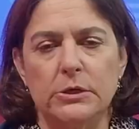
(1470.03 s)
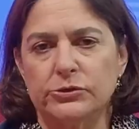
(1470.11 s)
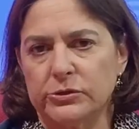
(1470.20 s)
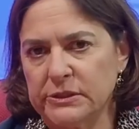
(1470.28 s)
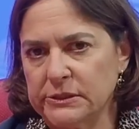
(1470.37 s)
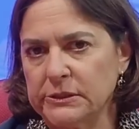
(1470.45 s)

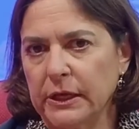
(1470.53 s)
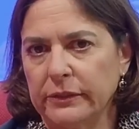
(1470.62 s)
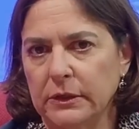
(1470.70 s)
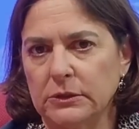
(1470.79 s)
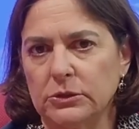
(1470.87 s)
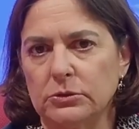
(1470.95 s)
This has
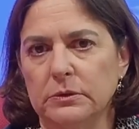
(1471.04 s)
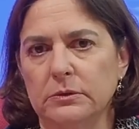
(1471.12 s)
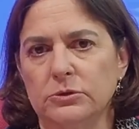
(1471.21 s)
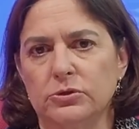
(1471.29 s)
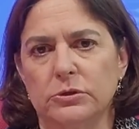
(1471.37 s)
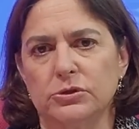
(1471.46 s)
nothing to do with the
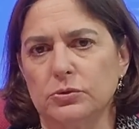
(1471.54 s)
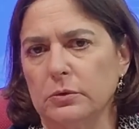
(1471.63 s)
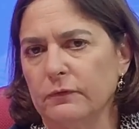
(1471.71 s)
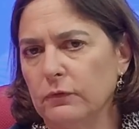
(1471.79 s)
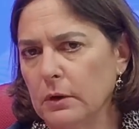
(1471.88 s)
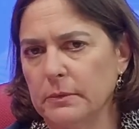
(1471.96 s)
judicial
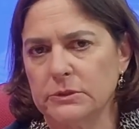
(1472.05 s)
reform.